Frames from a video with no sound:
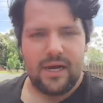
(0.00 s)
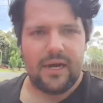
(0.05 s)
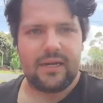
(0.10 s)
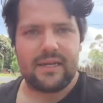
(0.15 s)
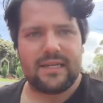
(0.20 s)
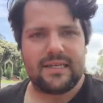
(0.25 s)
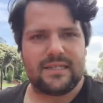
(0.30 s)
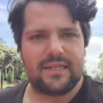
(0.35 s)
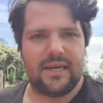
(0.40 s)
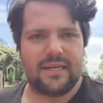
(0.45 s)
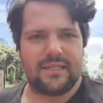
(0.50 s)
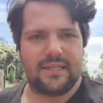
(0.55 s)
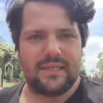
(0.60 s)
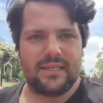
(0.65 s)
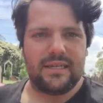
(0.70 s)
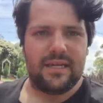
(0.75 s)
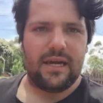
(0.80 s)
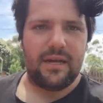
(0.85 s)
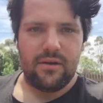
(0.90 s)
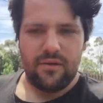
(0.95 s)
because uh, I had
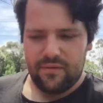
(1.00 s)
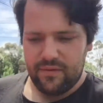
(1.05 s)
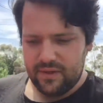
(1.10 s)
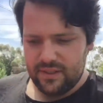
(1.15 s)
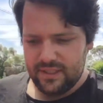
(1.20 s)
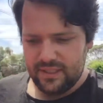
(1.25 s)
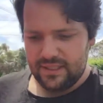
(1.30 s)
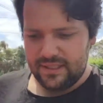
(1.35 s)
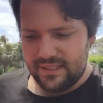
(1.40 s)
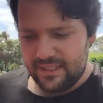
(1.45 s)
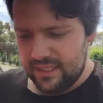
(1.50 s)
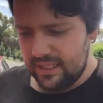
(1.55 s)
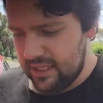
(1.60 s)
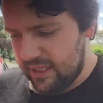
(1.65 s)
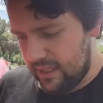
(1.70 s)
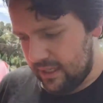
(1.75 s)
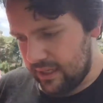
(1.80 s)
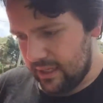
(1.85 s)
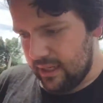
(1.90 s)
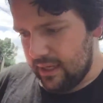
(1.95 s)
to head off into the
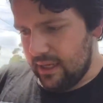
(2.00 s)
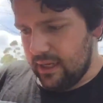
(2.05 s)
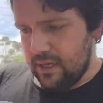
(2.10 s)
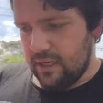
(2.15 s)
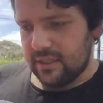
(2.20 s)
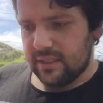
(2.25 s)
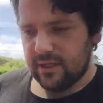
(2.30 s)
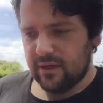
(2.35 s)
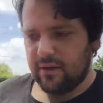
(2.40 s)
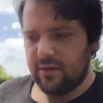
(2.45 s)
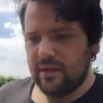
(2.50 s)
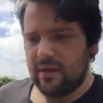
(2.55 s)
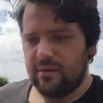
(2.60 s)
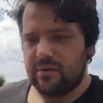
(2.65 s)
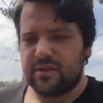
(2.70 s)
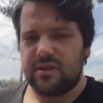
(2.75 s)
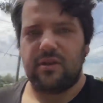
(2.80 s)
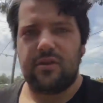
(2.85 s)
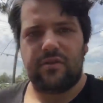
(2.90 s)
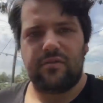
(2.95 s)
city. So that
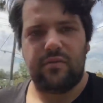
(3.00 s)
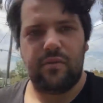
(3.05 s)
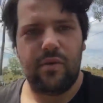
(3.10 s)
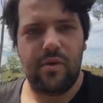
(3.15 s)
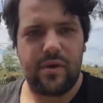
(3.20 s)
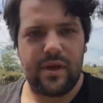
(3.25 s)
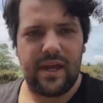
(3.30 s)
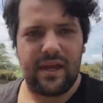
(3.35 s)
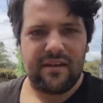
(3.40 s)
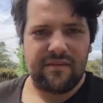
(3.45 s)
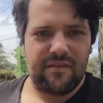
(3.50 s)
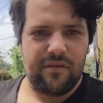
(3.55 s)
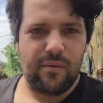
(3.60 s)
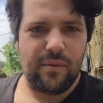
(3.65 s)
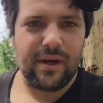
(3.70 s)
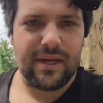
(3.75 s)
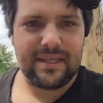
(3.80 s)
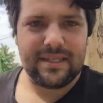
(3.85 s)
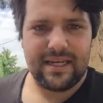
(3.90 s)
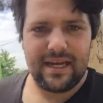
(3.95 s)
was a lot of walking for
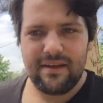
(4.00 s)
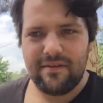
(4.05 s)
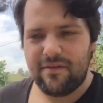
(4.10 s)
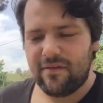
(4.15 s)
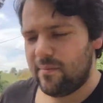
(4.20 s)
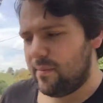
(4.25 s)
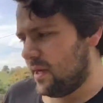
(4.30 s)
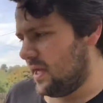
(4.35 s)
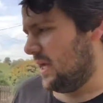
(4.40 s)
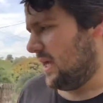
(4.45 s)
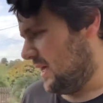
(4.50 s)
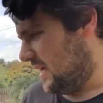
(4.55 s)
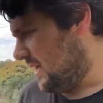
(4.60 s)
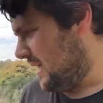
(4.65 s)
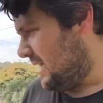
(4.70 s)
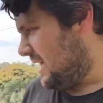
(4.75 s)
one day for me.